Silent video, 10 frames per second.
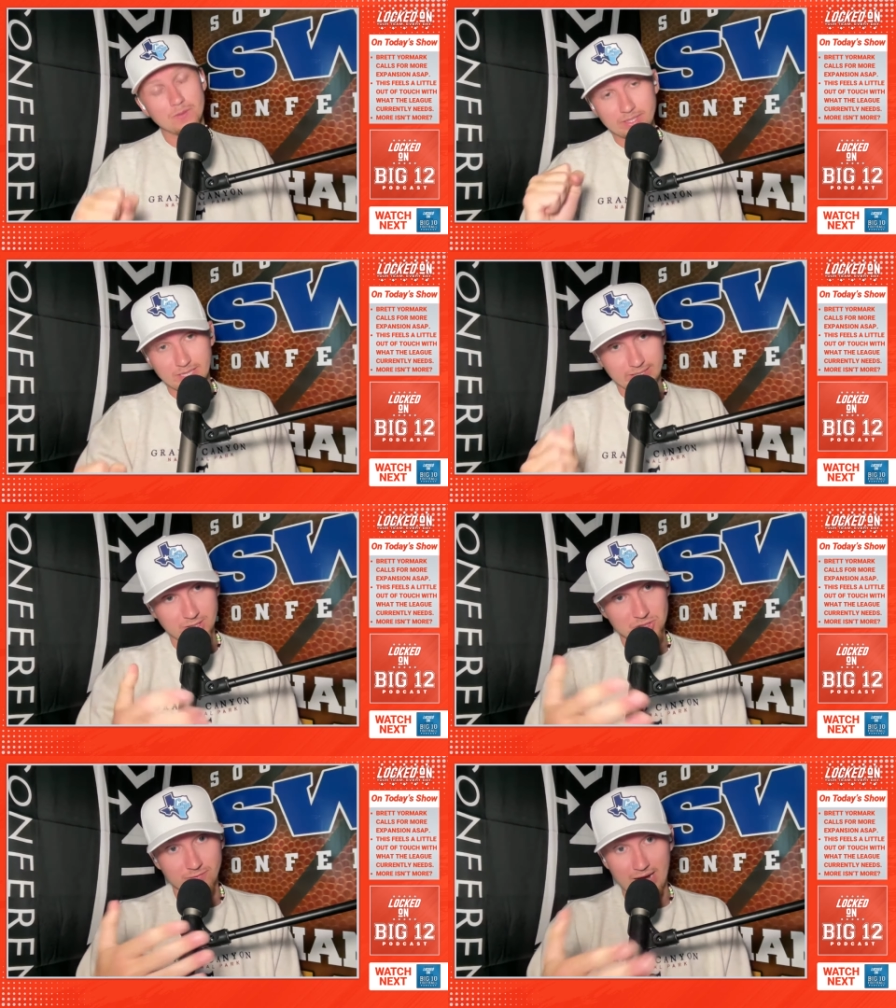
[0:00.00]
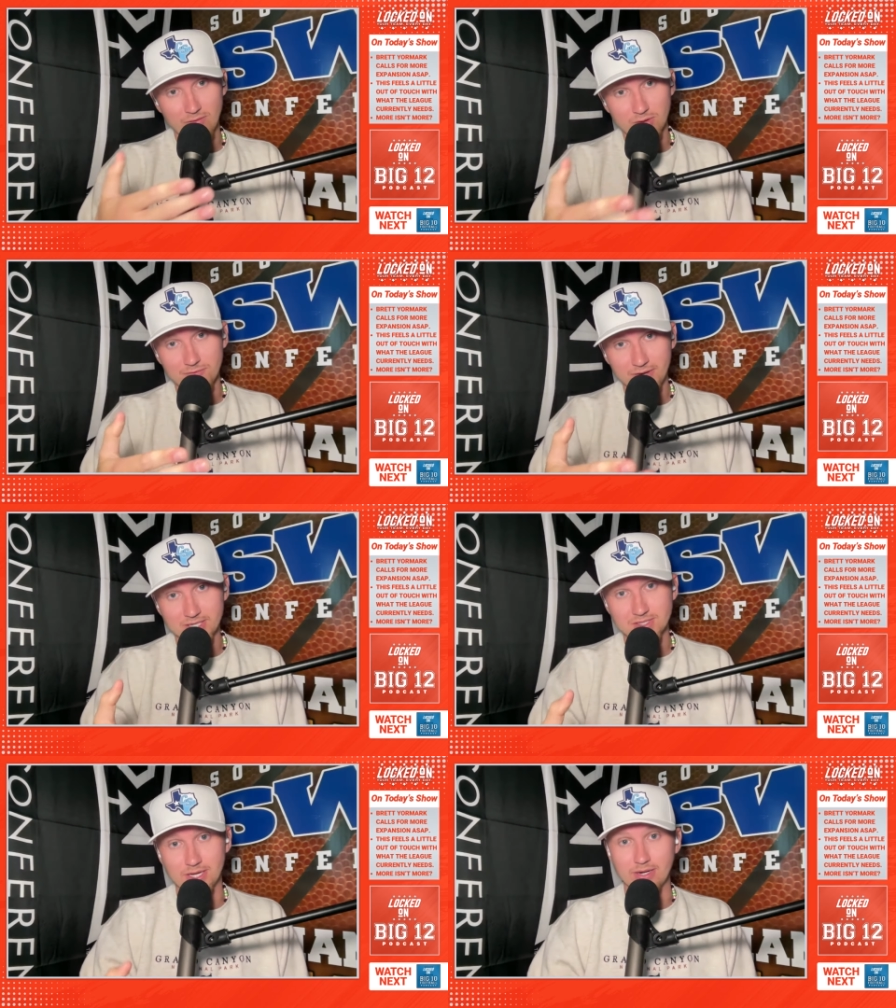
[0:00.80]
in like the survival of the
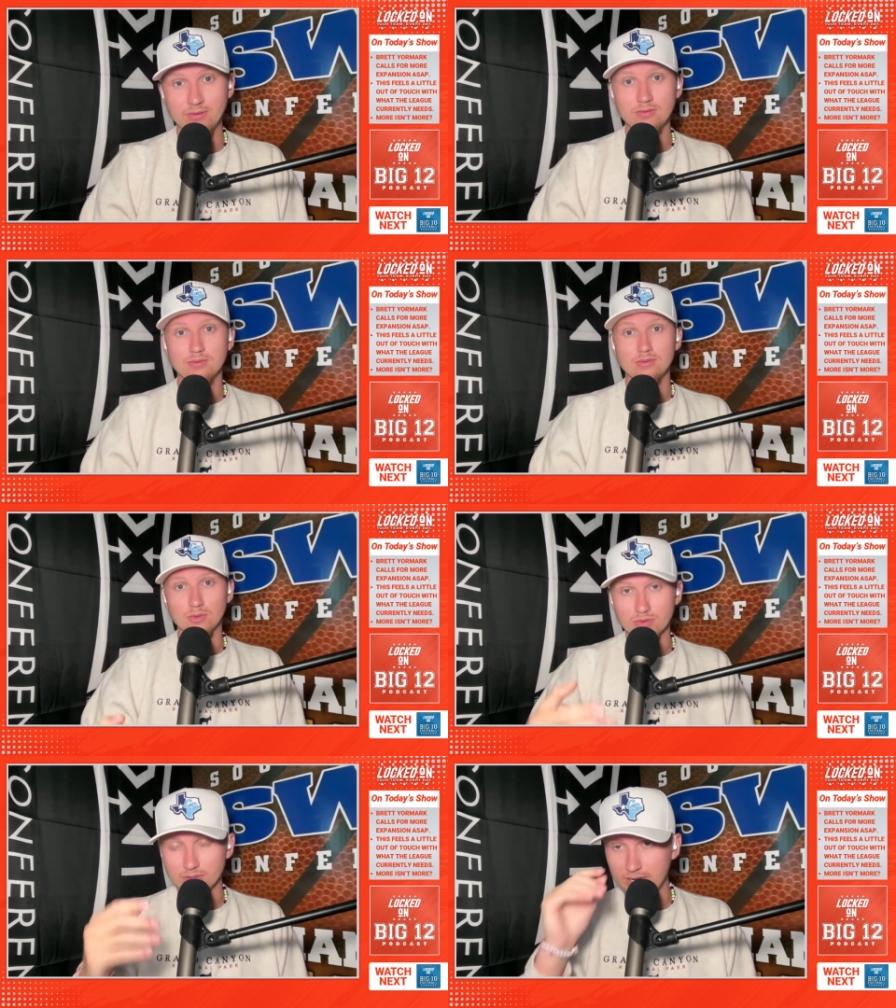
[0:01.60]
fittest thing, or